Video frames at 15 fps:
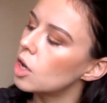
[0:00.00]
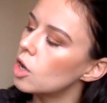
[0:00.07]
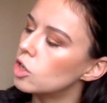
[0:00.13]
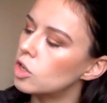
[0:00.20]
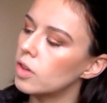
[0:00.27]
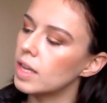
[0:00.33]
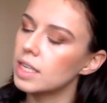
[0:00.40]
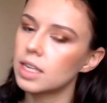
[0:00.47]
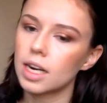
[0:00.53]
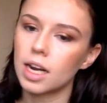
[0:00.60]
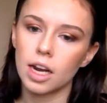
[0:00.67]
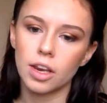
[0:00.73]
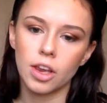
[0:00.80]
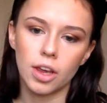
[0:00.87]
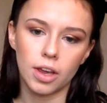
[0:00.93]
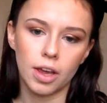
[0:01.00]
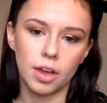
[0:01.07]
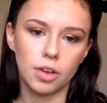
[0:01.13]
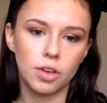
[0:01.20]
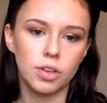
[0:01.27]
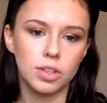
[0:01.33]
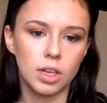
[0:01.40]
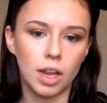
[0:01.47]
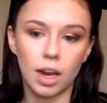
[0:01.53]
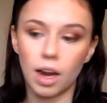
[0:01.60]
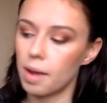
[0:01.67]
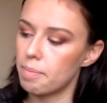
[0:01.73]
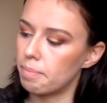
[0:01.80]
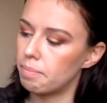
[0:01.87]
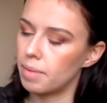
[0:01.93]
So these are kind of using the
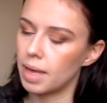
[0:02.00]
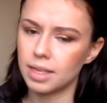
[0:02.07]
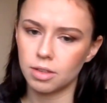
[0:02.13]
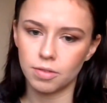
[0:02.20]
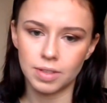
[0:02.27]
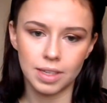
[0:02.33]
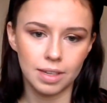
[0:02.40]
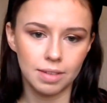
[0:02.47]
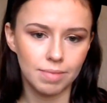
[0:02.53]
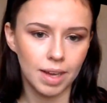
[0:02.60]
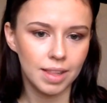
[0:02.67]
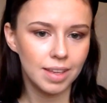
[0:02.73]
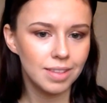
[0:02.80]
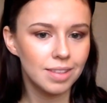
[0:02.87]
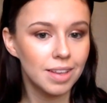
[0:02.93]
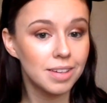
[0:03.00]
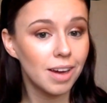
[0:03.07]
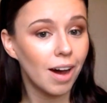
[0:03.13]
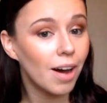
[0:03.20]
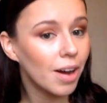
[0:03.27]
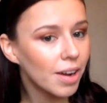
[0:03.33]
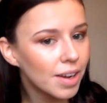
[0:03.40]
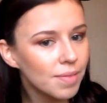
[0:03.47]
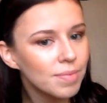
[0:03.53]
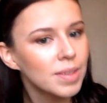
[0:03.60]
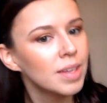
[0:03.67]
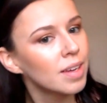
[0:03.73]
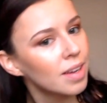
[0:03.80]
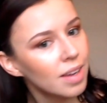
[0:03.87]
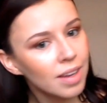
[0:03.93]
light bits, obviously, and these in the dark.
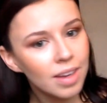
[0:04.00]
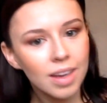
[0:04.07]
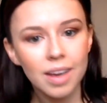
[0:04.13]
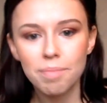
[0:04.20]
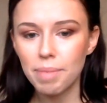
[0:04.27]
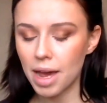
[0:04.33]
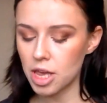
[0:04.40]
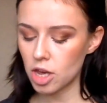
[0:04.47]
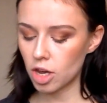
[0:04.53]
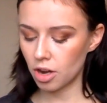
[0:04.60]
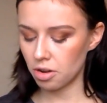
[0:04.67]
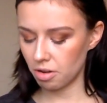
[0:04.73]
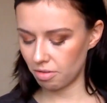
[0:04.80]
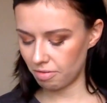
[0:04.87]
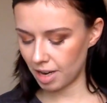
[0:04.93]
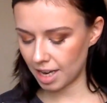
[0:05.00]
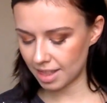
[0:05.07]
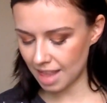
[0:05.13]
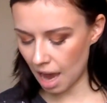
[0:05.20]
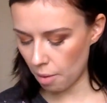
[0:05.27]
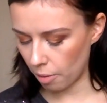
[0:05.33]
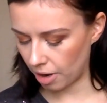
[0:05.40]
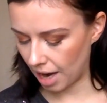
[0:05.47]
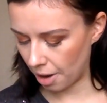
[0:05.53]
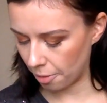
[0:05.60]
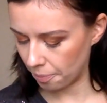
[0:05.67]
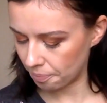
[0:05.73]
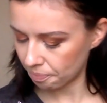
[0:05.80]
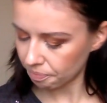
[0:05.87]
Bet you couldn't have figured that one out.